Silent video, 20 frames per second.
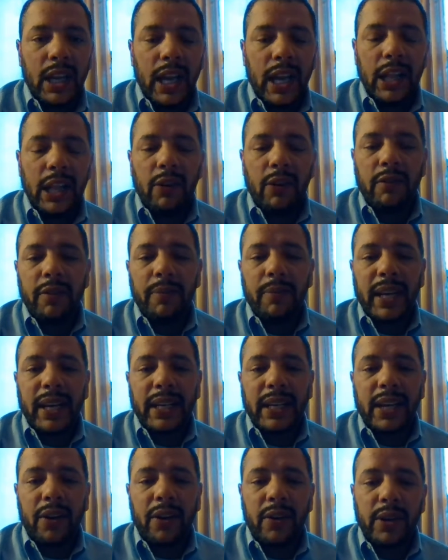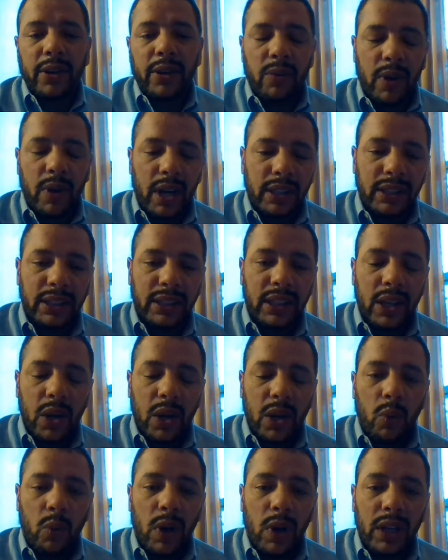Hello, everybody. Darren Cross.
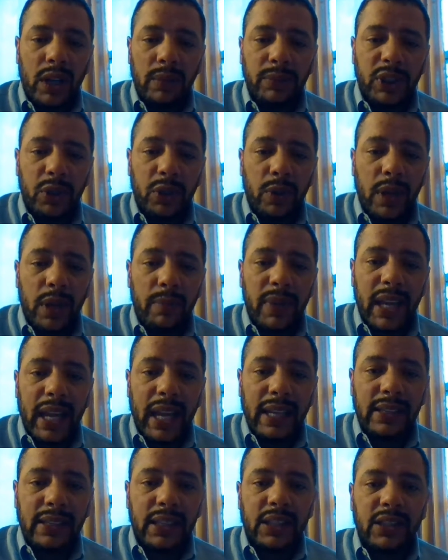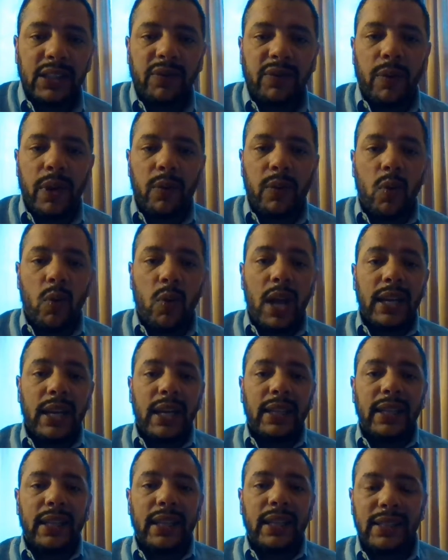Welcome to MBA
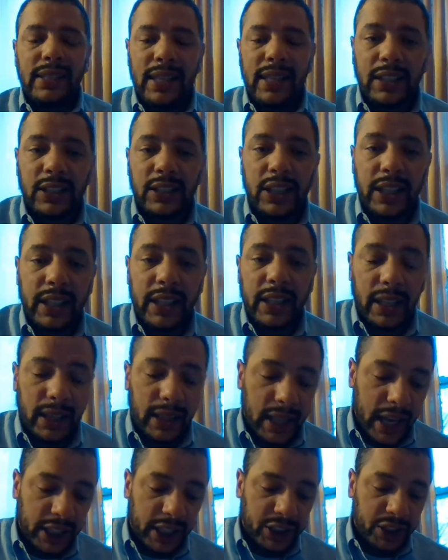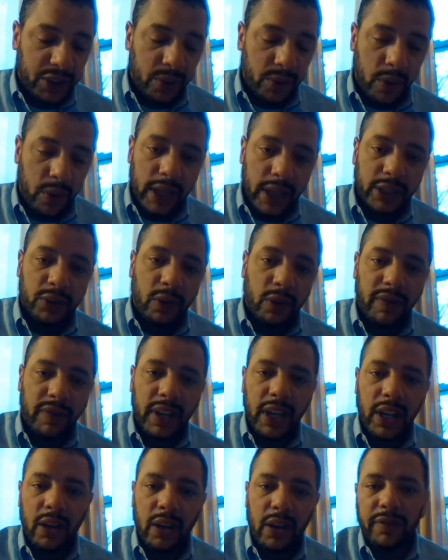641, and this is actually the lecture or intro
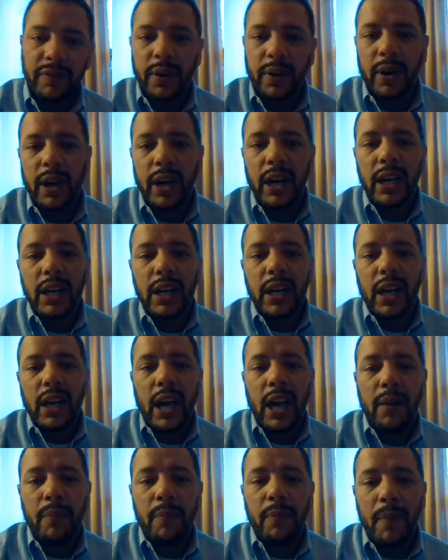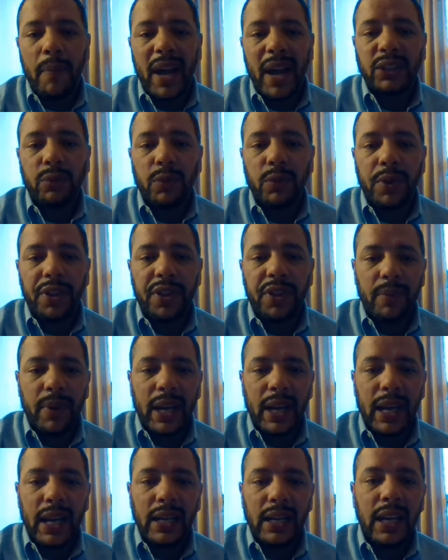video for Module
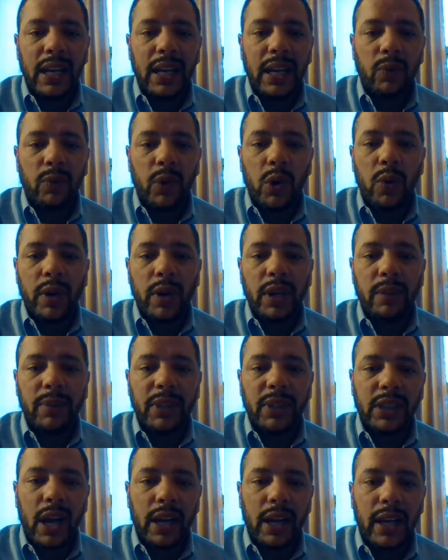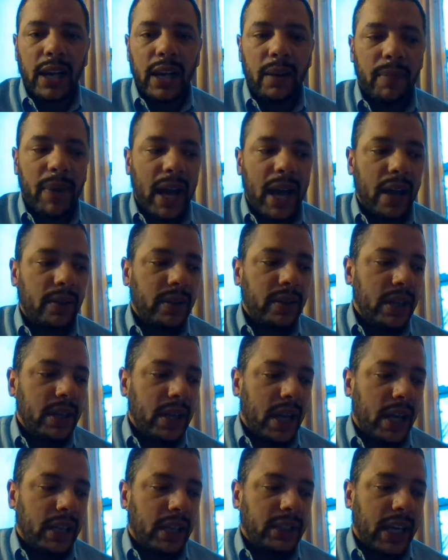3. And in it, we're going to be talking about
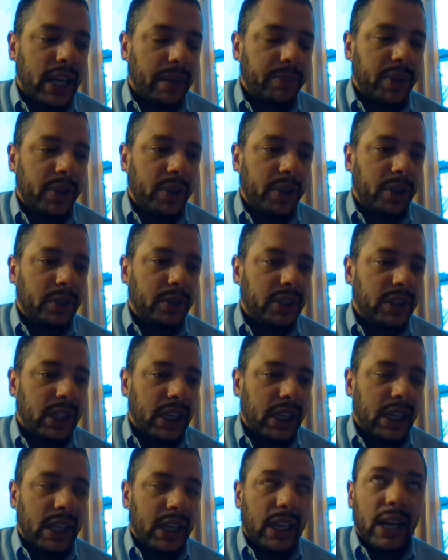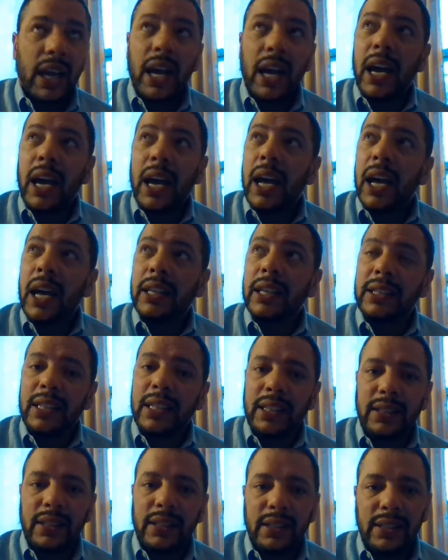chapters
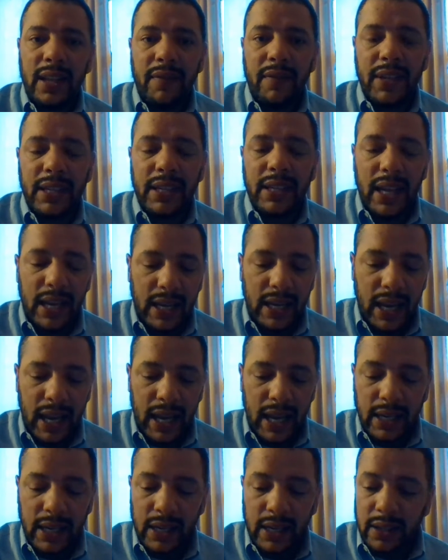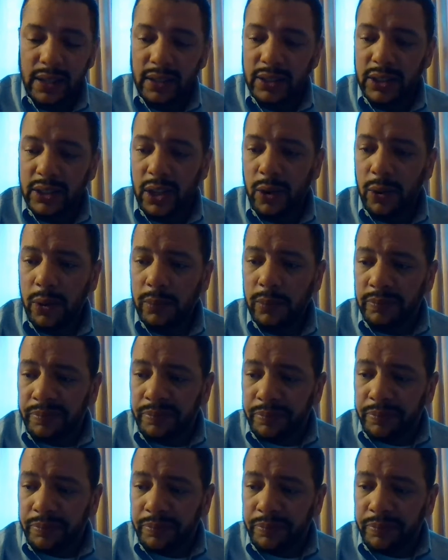6, 7, and 8. So